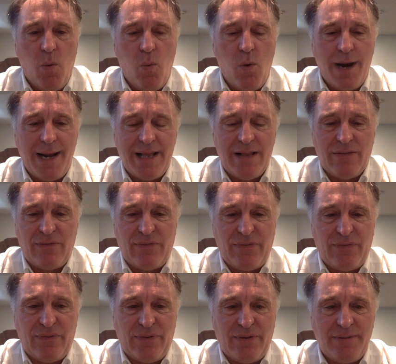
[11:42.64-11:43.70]
What
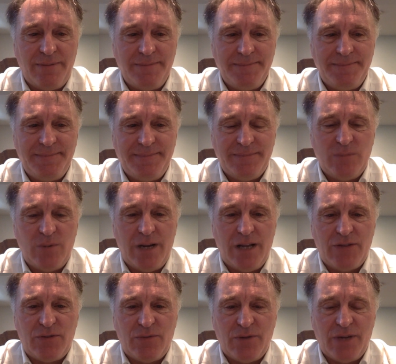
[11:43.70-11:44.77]
else? What
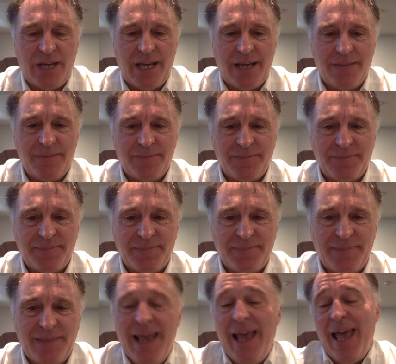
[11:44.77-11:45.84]
else have we had?
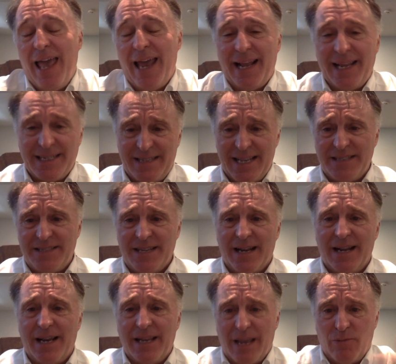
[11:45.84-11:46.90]
And I guess that's
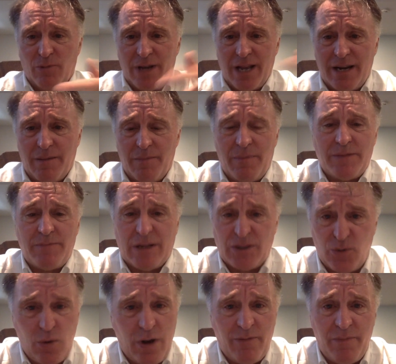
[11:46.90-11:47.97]
it. Again, we're getting up about
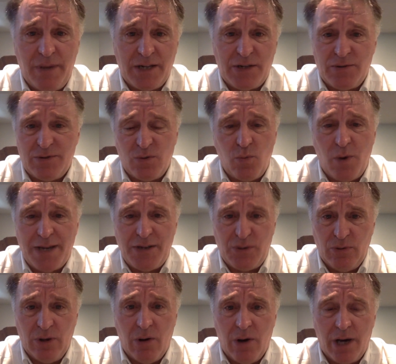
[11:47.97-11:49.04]
12 minutes, which is way
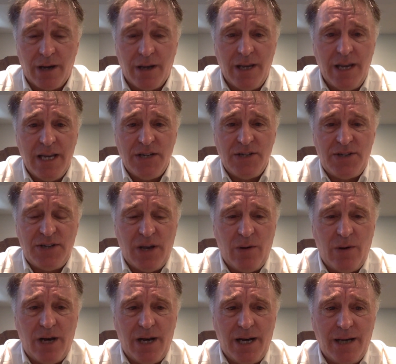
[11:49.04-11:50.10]
too long.
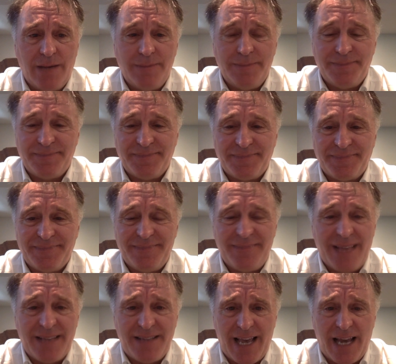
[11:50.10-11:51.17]
So
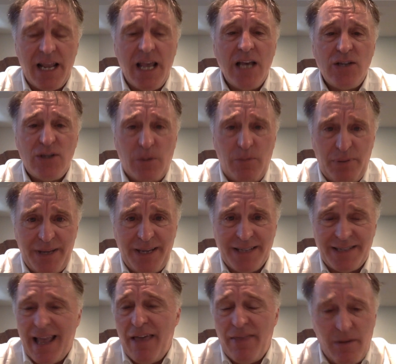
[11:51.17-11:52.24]
that's that. So
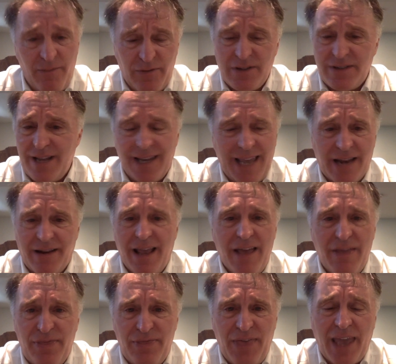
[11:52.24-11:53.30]
please, again,
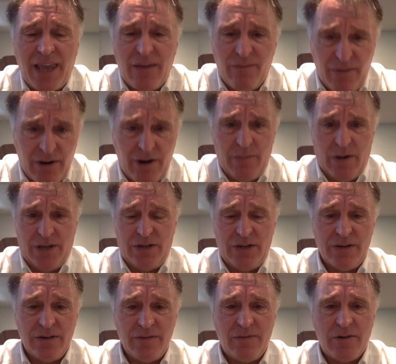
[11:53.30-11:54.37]
thank you very
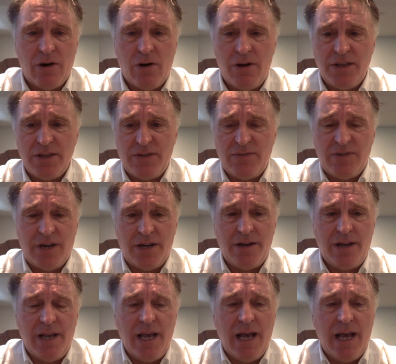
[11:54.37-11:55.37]
much for all that you've done.